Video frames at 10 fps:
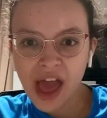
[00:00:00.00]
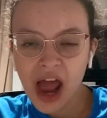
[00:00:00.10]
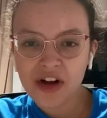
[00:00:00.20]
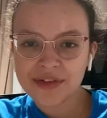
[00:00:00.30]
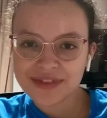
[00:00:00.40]

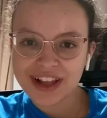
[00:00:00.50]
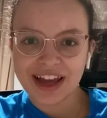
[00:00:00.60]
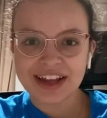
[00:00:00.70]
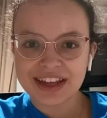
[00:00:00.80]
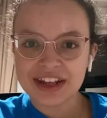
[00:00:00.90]
are
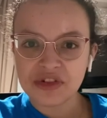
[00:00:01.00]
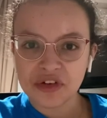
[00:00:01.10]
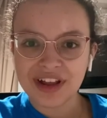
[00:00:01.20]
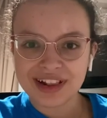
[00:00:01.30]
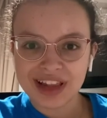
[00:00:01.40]
applied in
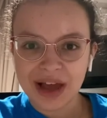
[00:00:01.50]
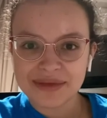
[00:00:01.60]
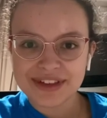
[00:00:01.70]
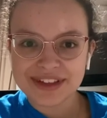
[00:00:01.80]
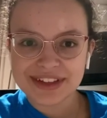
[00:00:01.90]
real
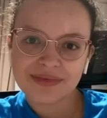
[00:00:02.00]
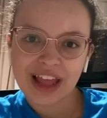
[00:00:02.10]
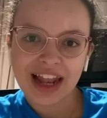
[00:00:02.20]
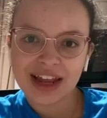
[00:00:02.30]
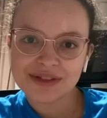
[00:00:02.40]
labs.
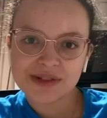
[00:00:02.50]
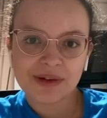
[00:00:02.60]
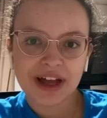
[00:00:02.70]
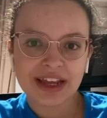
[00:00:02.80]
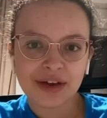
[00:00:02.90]
Lab
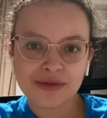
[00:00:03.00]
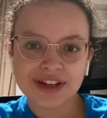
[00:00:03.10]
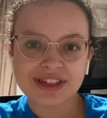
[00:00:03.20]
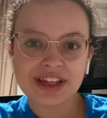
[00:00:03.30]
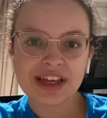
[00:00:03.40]
Shabani
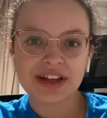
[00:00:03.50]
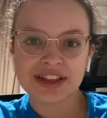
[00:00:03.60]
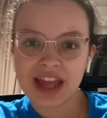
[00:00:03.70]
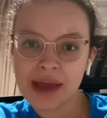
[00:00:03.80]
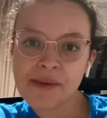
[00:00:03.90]
was the
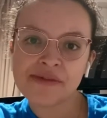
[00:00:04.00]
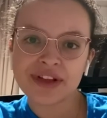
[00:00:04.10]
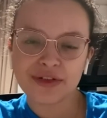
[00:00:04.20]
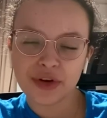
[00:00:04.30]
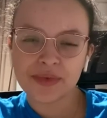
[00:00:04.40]
name of the
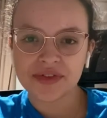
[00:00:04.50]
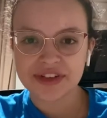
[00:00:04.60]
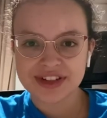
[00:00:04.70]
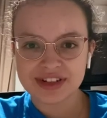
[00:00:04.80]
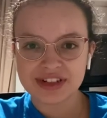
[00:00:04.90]
group of
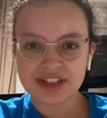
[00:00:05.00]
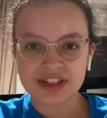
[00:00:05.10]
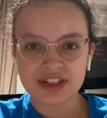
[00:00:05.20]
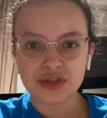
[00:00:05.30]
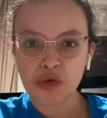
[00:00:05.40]

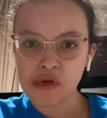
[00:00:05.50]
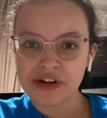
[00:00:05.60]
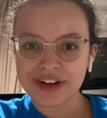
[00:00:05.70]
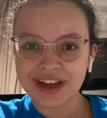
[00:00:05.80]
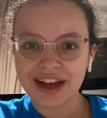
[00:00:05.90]
researchers who were
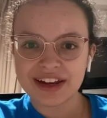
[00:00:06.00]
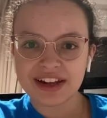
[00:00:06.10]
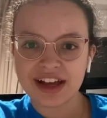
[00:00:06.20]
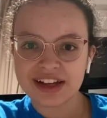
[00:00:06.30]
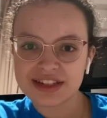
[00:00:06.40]
guiding
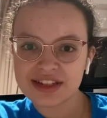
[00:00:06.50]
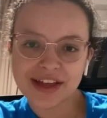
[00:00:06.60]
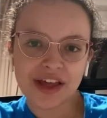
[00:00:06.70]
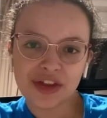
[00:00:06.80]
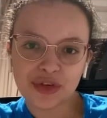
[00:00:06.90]
us
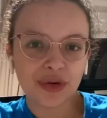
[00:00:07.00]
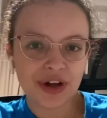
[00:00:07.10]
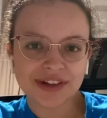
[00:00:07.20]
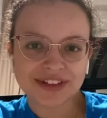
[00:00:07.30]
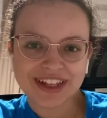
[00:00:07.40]
through
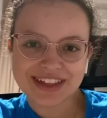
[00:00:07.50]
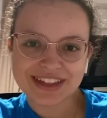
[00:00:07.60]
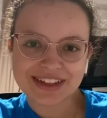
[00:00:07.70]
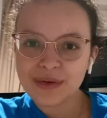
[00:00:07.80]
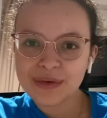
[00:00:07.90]
all of
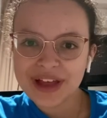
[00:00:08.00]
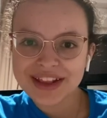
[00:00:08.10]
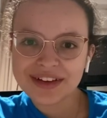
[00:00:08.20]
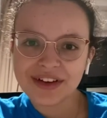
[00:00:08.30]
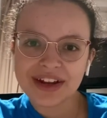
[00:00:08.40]
this. We
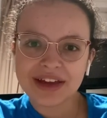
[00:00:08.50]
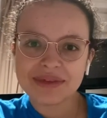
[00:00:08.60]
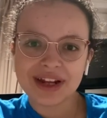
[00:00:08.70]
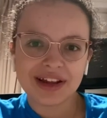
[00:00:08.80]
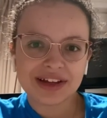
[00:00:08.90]
also got a
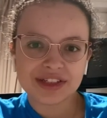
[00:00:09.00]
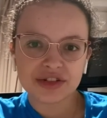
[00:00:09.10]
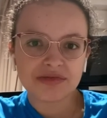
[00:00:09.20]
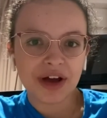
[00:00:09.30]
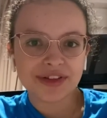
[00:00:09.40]
mini lecture
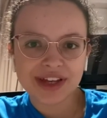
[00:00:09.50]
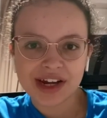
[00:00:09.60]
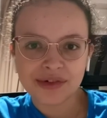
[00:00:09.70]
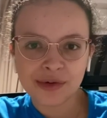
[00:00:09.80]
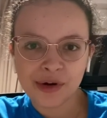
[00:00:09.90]
about
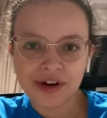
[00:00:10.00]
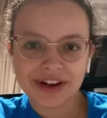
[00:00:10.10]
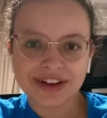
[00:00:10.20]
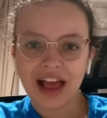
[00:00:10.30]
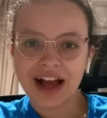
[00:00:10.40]
their work
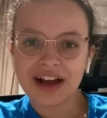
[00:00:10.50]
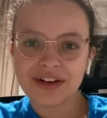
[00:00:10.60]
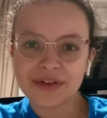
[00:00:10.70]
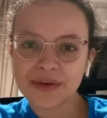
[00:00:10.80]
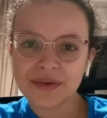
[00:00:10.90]
on
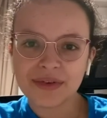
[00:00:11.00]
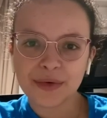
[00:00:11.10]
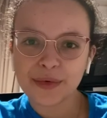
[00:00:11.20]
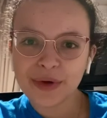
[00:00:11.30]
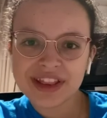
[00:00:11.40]
um,
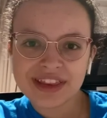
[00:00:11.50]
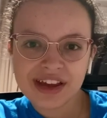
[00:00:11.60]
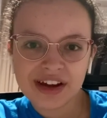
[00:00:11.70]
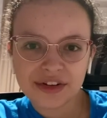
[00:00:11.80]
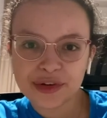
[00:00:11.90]
what
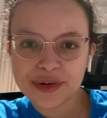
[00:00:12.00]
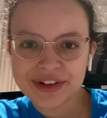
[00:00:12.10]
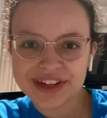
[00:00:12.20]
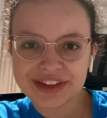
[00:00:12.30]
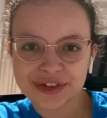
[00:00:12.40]
they are
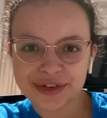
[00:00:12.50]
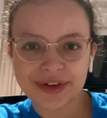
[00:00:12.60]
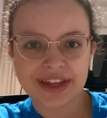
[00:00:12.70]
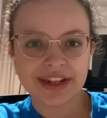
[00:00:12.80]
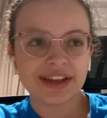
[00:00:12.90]
currently
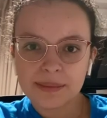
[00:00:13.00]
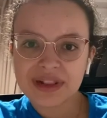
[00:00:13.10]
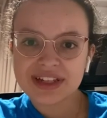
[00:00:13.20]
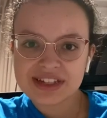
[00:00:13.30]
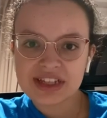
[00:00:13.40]
doing,
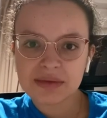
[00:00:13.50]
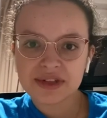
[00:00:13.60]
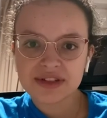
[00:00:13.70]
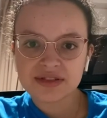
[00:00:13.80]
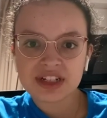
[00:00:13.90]
plus
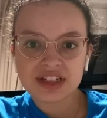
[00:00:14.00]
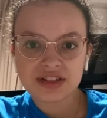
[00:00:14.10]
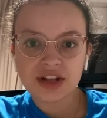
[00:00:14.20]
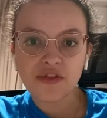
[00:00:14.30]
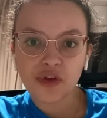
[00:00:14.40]

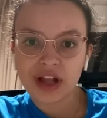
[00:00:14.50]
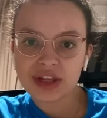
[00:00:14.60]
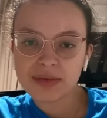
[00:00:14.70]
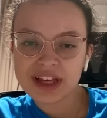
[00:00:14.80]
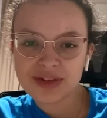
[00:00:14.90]
demonstration of
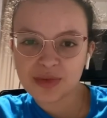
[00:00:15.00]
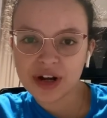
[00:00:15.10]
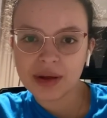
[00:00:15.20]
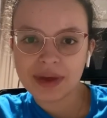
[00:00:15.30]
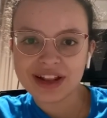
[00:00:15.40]
quantum
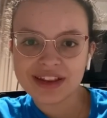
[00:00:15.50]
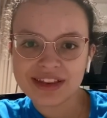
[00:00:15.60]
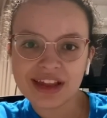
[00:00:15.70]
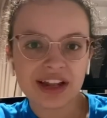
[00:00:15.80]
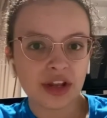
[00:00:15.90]
experiments
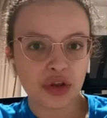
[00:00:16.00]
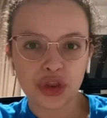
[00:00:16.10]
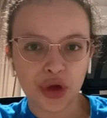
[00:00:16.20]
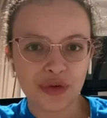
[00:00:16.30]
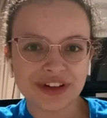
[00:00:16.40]
and
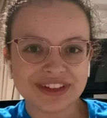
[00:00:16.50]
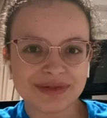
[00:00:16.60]
non-quantum